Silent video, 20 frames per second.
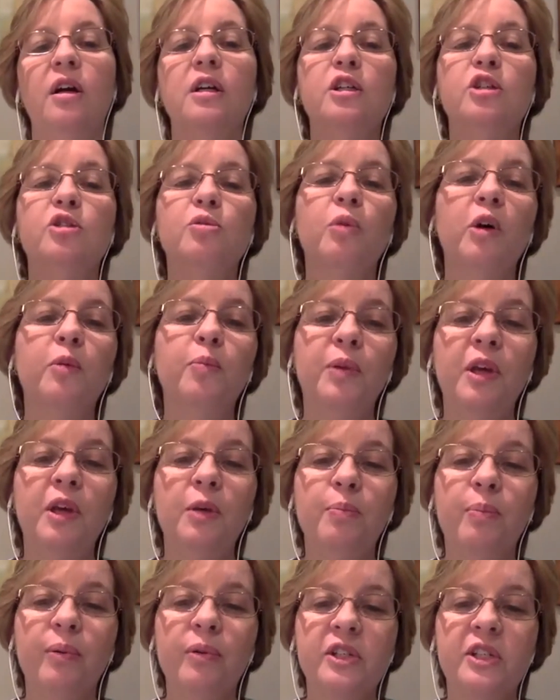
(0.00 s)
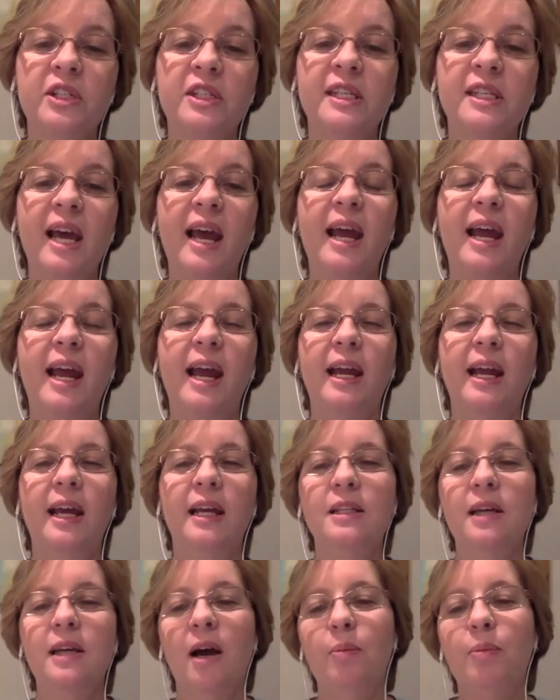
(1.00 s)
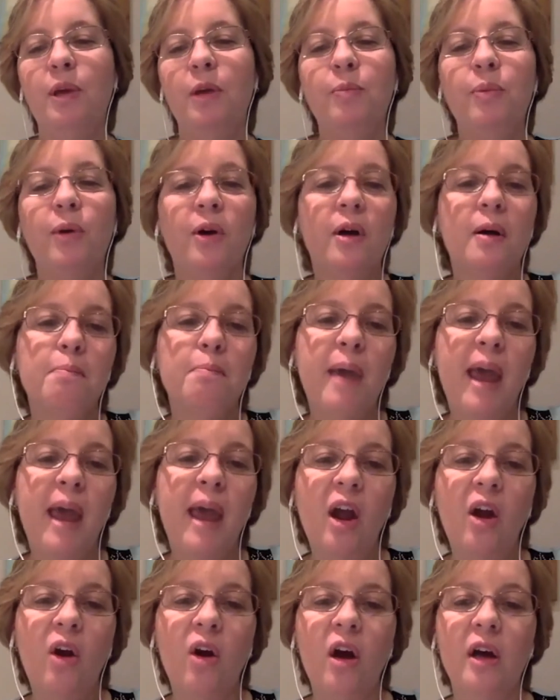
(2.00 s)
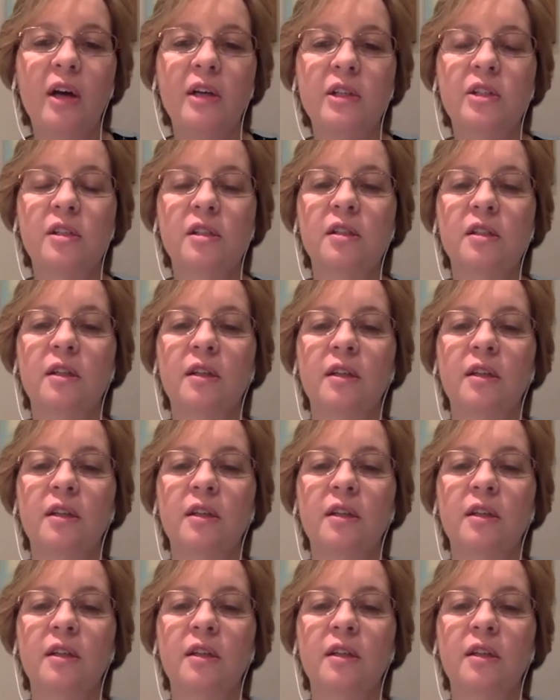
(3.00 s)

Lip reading: It's what people say. It's how people compare us.